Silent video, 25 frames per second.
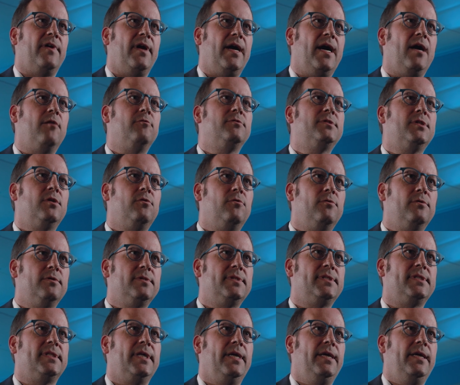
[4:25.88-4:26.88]

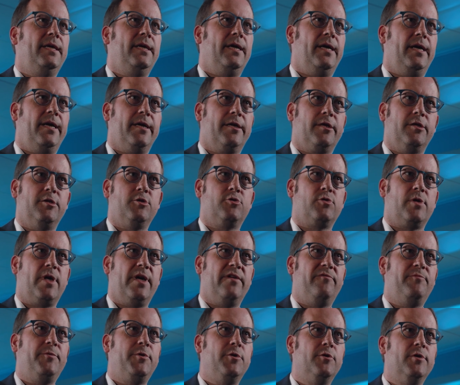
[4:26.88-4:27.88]
households uh, can
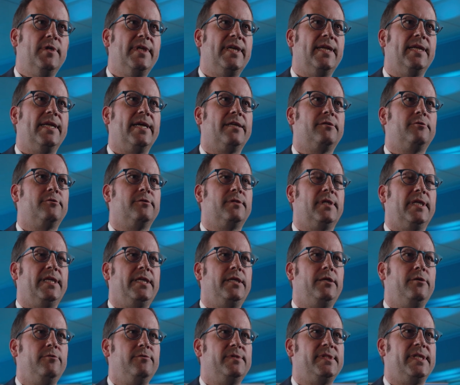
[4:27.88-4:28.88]
drive purely electrically
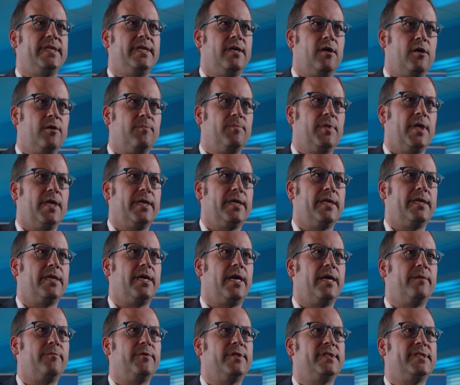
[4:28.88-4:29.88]
using our plug-in
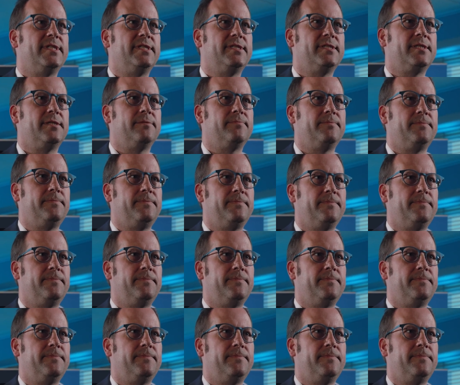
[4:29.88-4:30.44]
hybrid system.